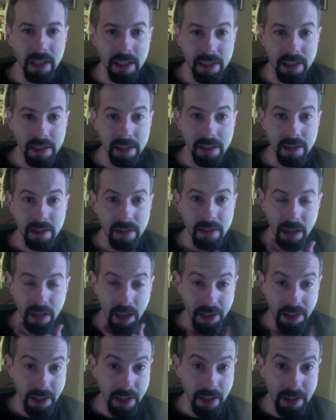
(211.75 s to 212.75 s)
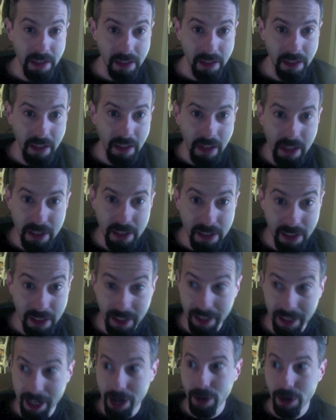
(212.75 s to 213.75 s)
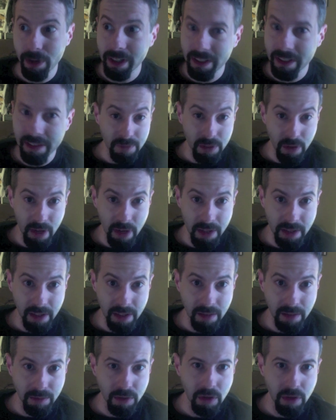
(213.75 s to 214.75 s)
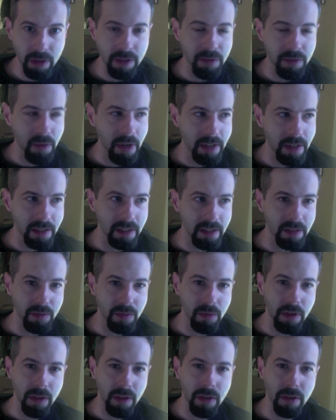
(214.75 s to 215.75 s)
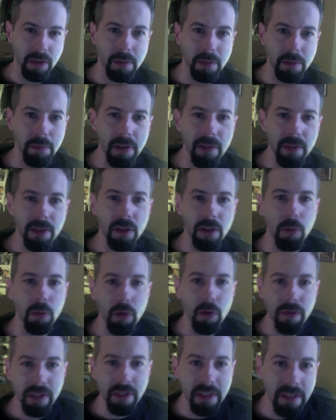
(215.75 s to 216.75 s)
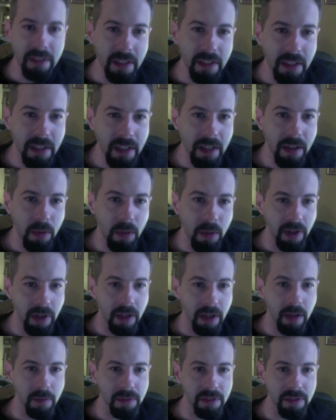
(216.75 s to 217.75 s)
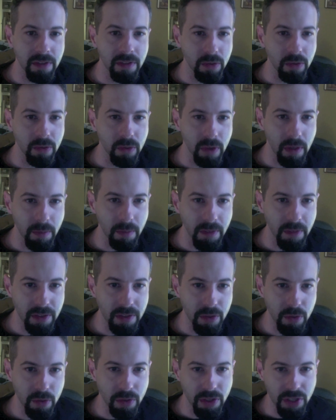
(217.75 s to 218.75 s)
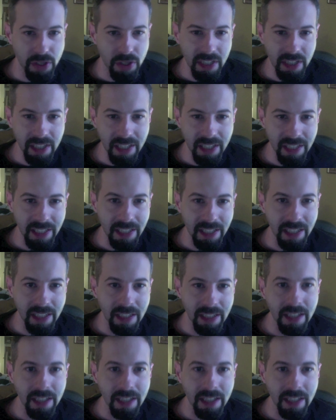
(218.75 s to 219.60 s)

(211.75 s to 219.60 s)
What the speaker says: It's authentic. It's hilarious. I think Dorkness Rising is one of those pivotal movies when it comes to this new chic geek